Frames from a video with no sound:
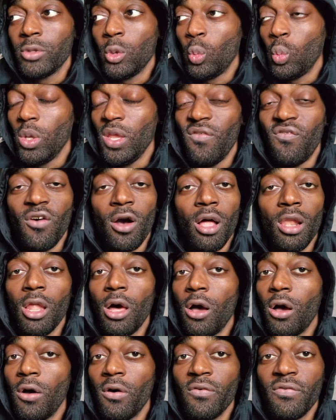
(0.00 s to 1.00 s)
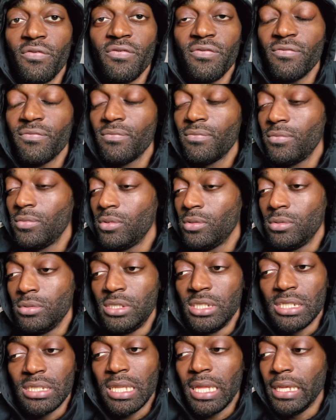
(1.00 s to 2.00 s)
we fall off
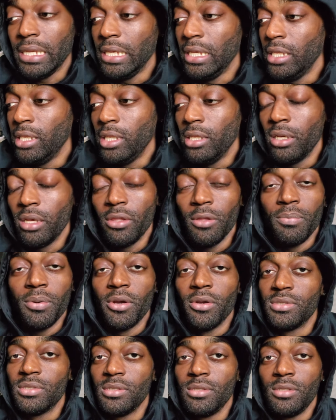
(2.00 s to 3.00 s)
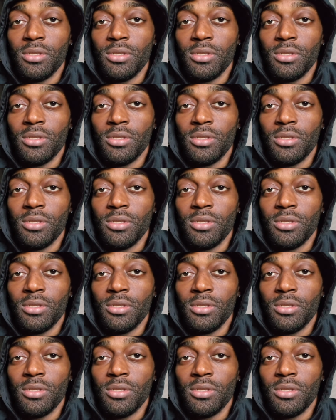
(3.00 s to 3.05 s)
just like any other person.